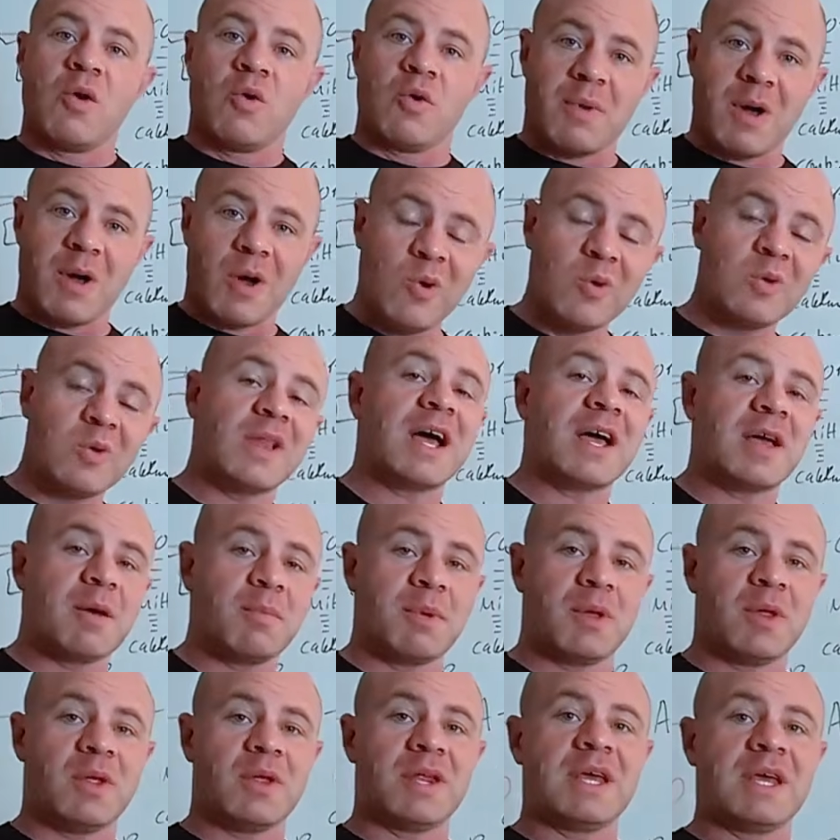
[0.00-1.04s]
with my own
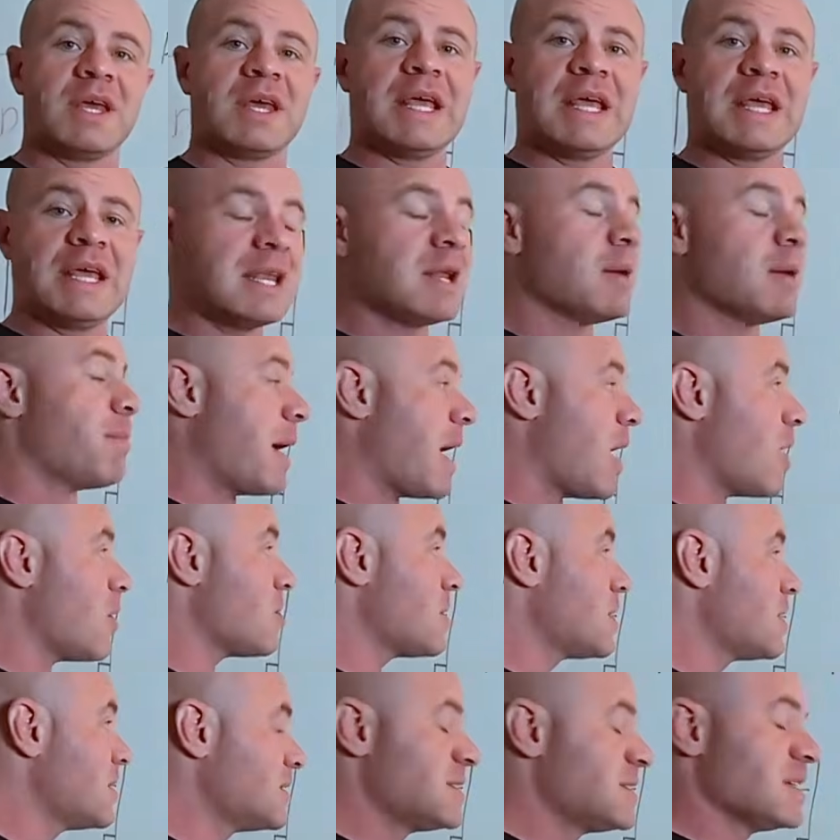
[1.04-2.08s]
liability in
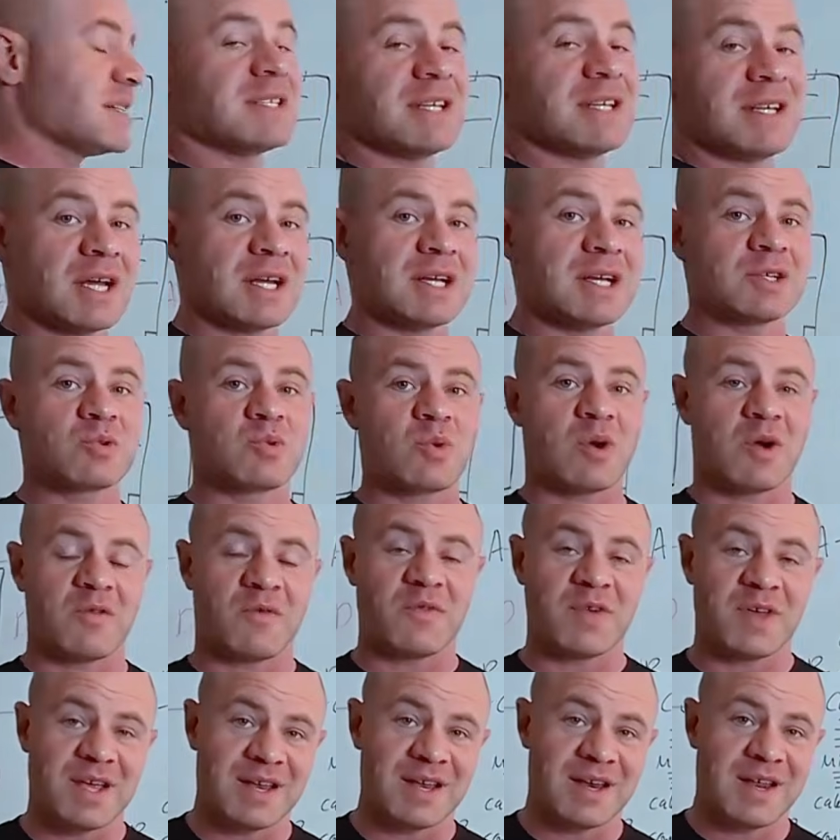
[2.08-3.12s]
about 1,600 square
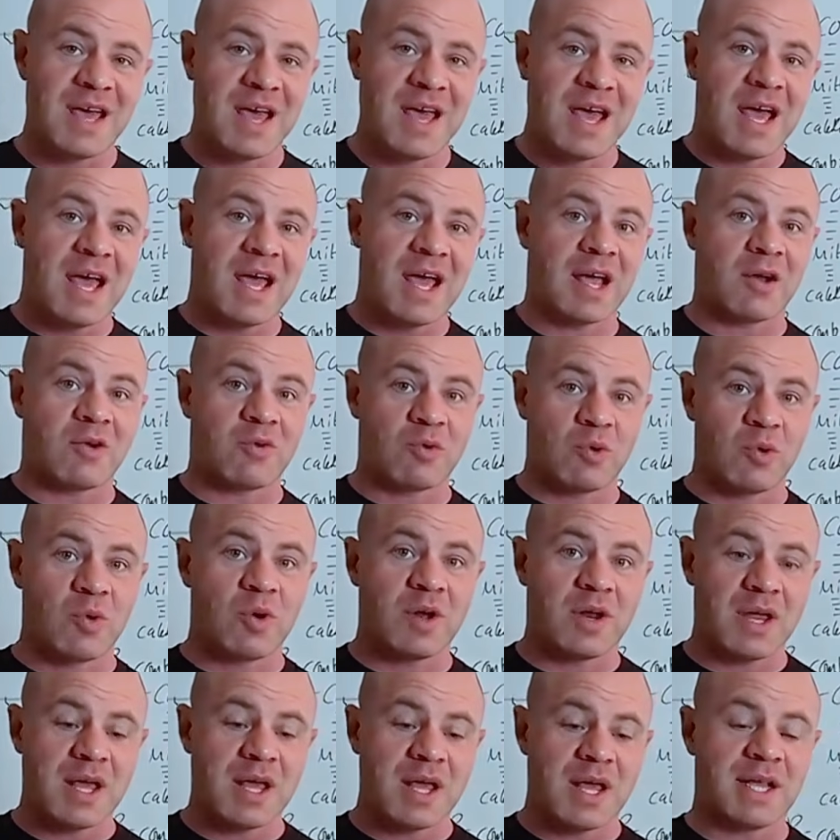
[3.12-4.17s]
feet, and grew
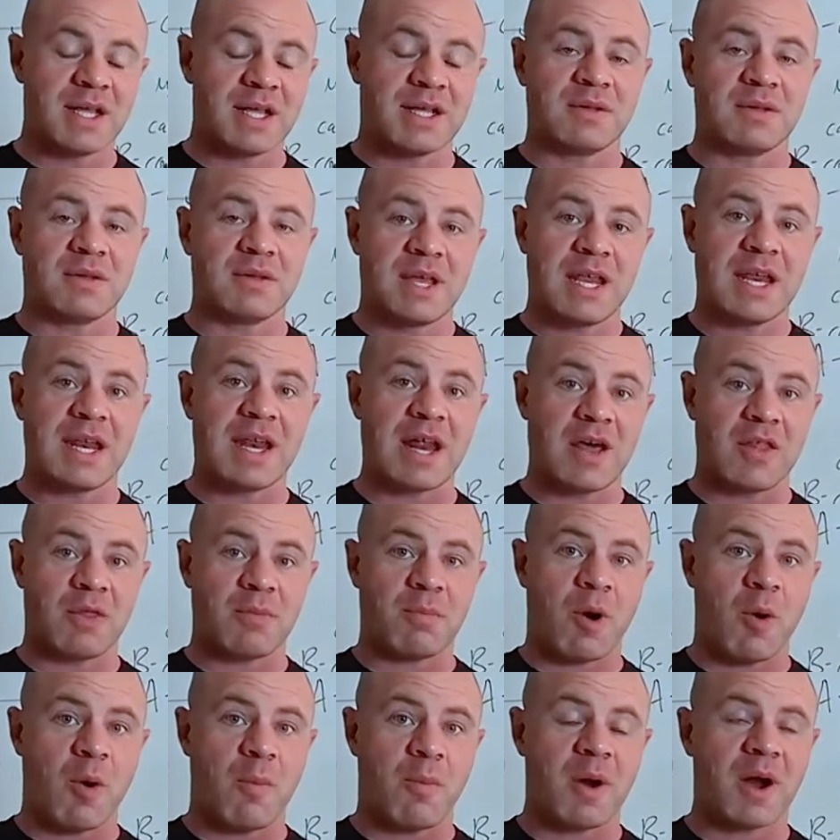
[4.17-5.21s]
it and hit it out
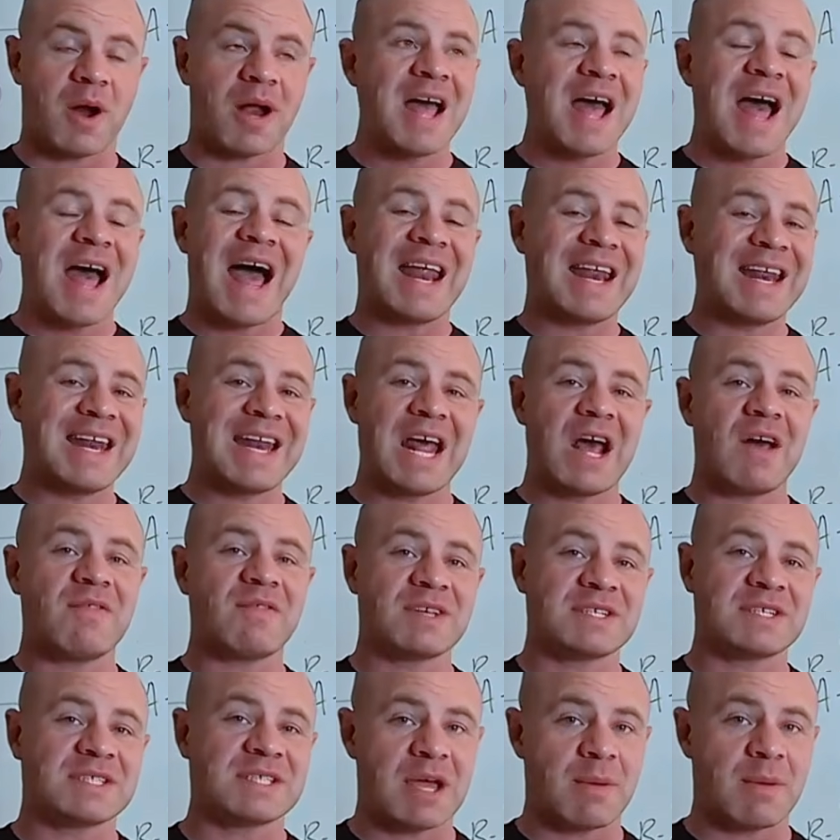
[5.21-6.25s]
of the ballpark. I didn't have
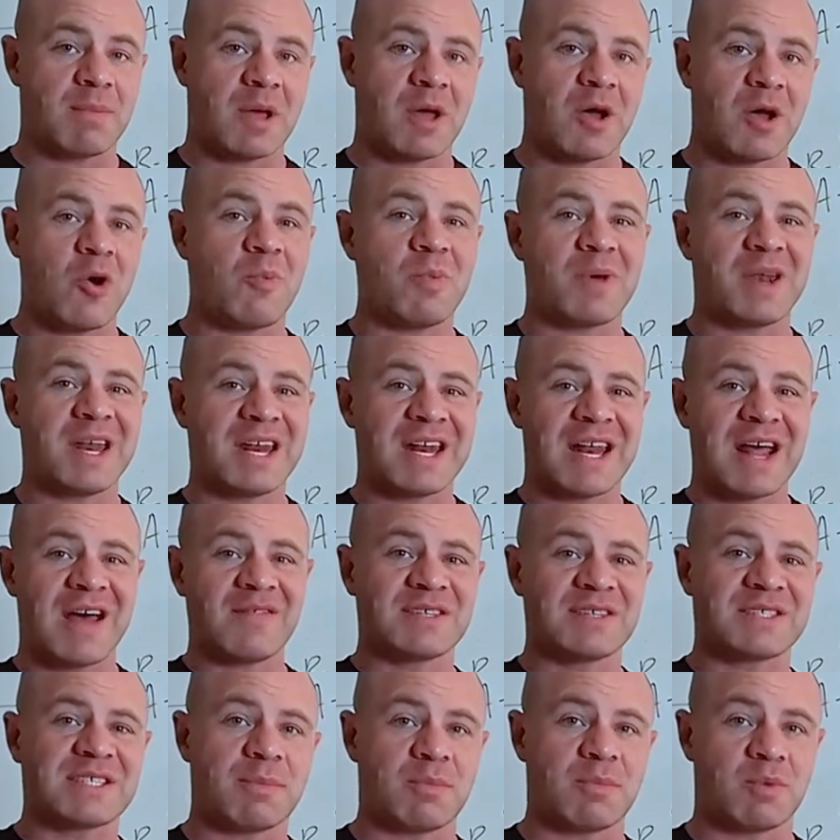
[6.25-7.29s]
this type of help, and I didn't have
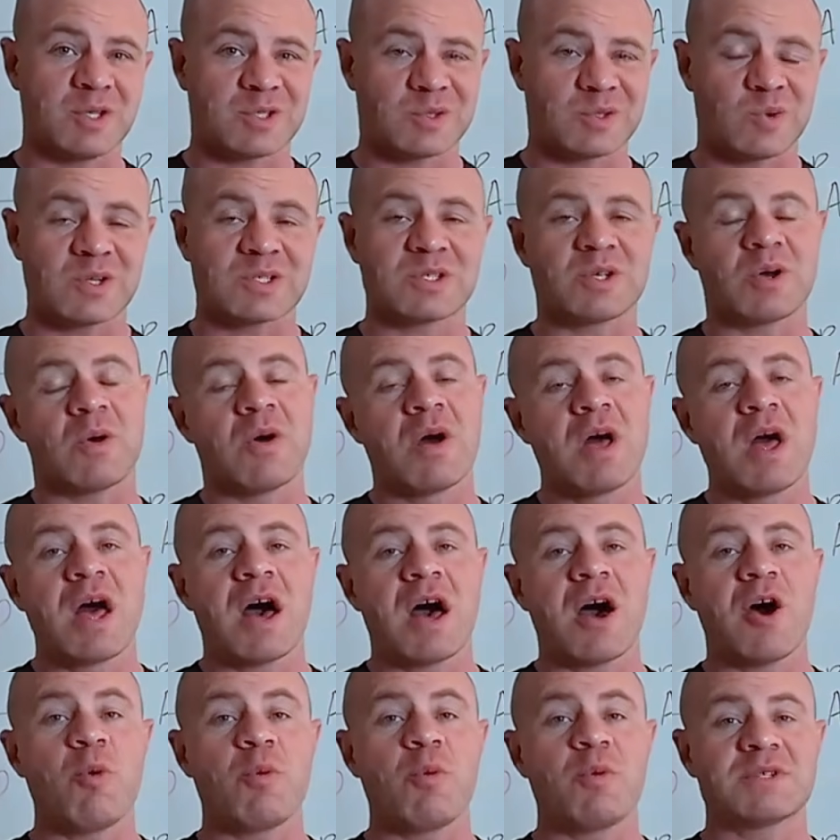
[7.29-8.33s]
this type of resource. So
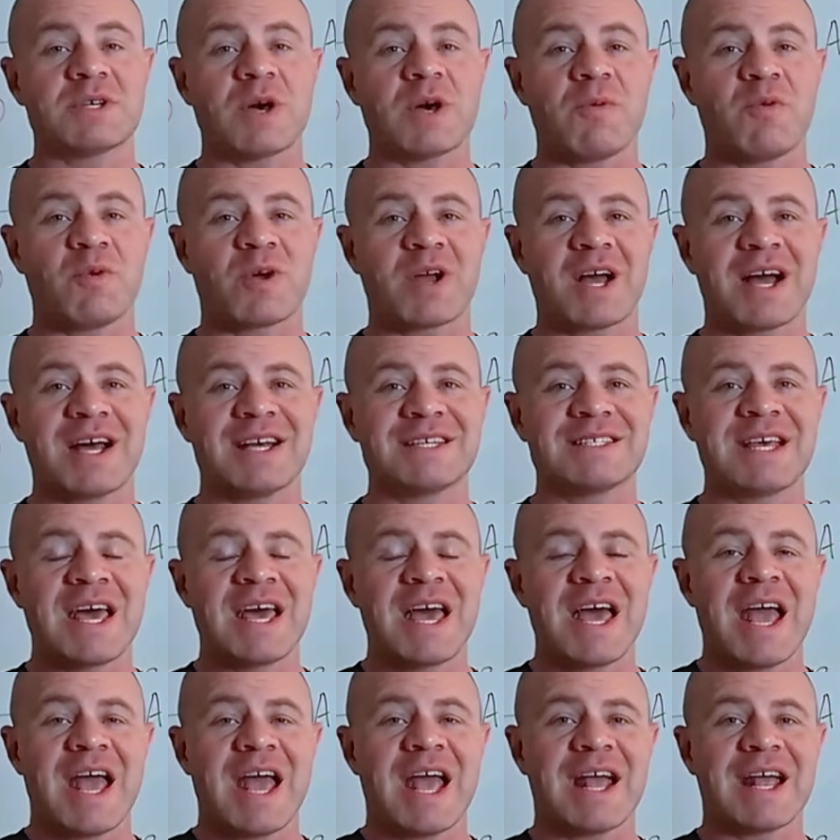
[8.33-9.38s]
I hope it was helpful, guys,
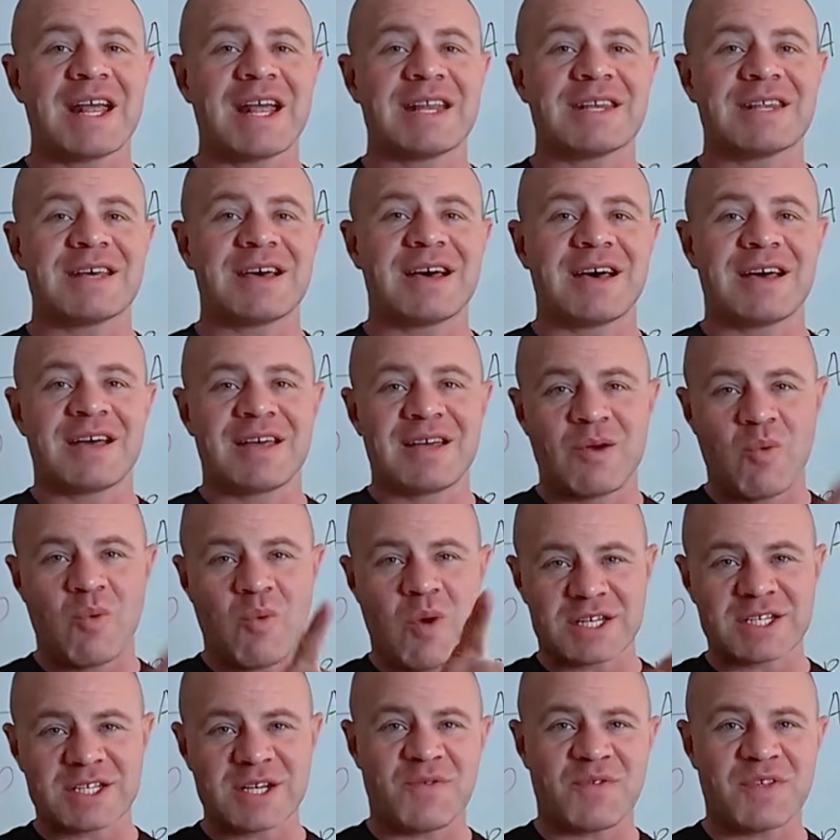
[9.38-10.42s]
and
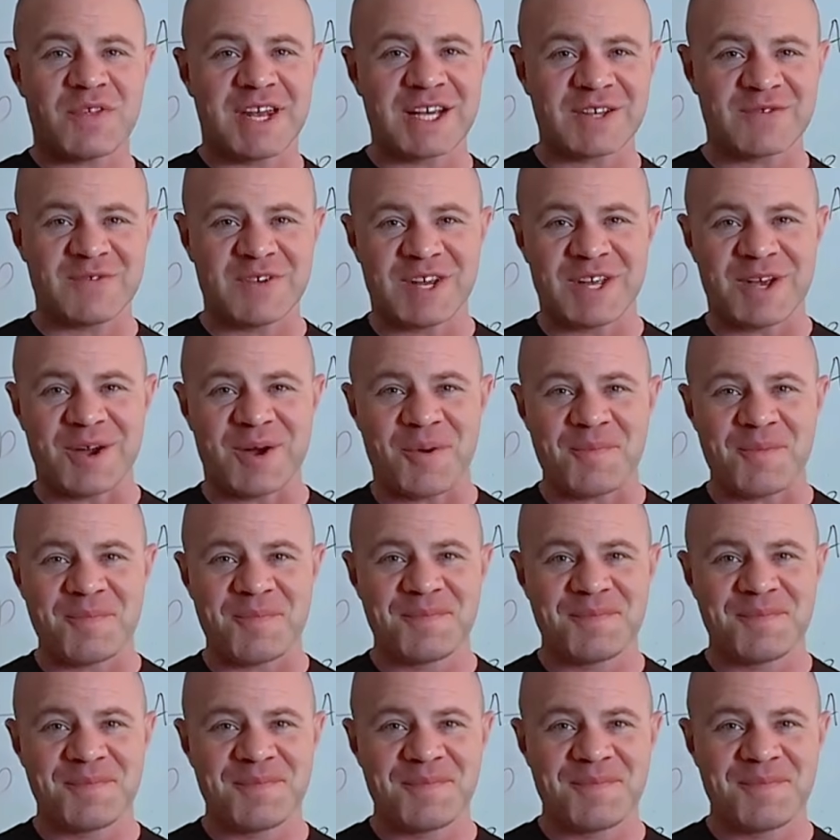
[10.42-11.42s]
watch out for the next video.